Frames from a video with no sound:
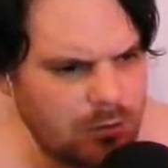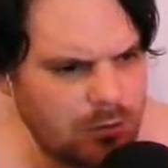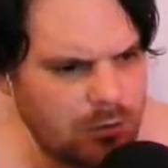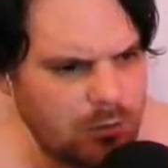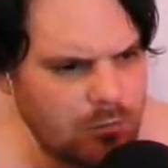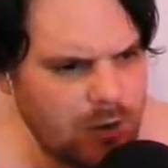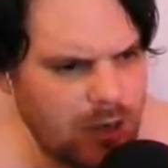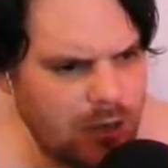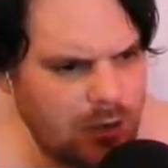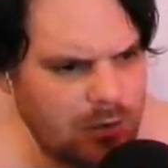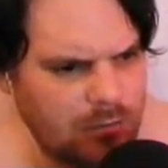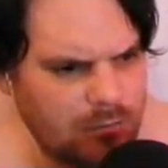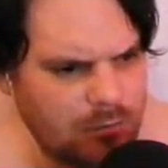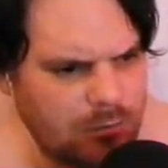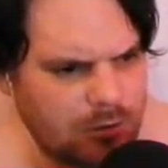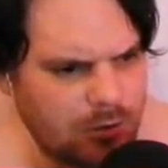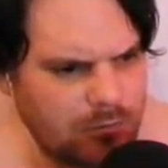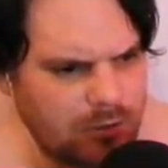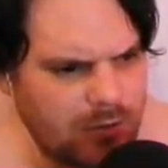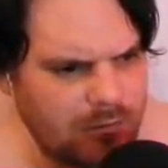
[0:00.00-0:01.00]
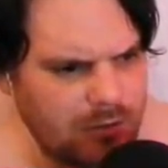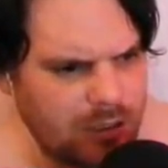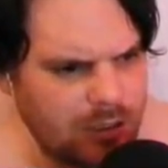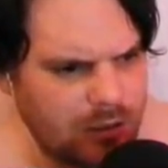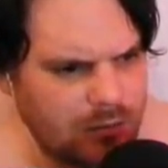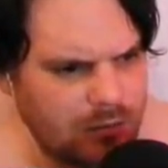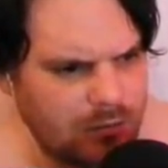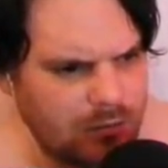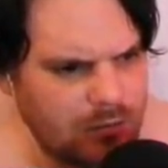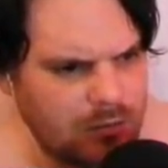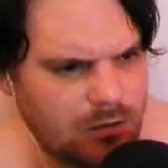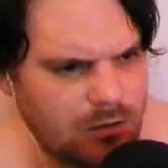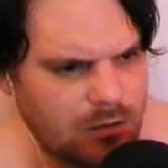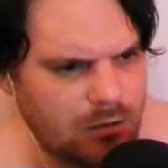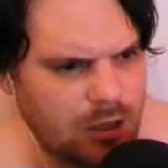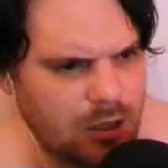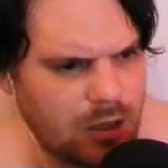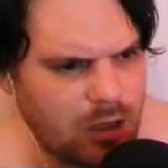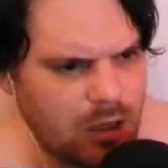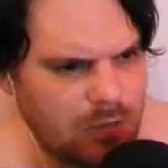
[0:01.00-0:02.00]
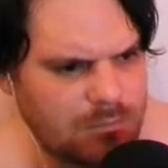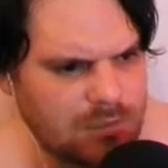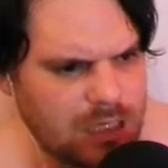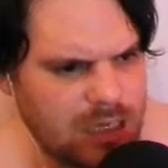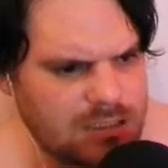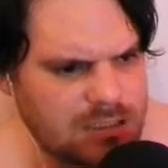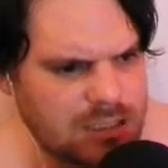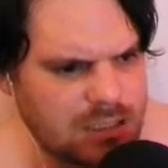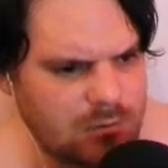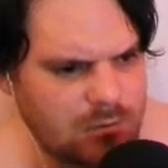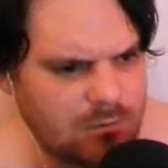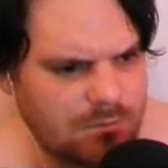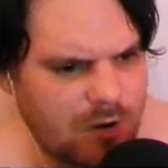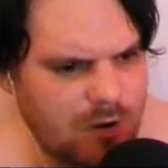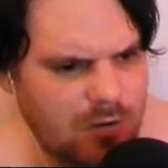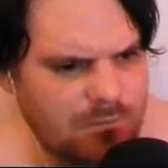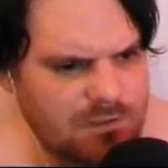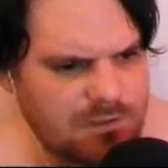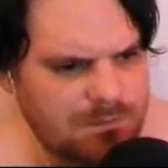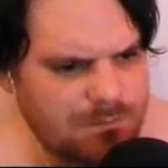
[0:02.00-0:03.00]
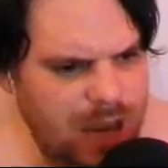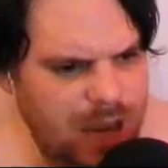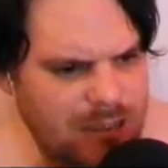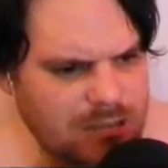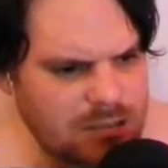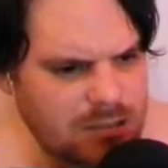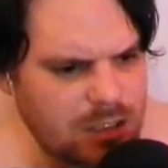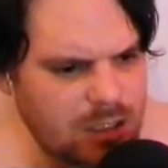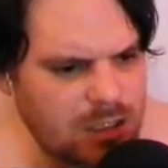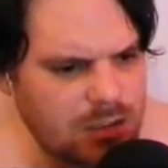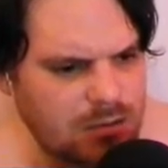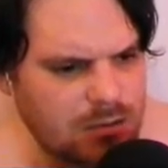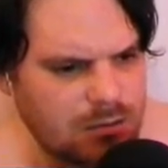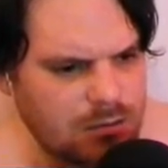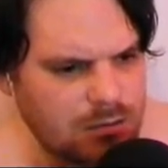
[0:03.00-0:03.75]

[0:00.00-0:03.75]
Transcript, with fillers: Oh hello, I'll go down here. I'm guessing the revolver's better.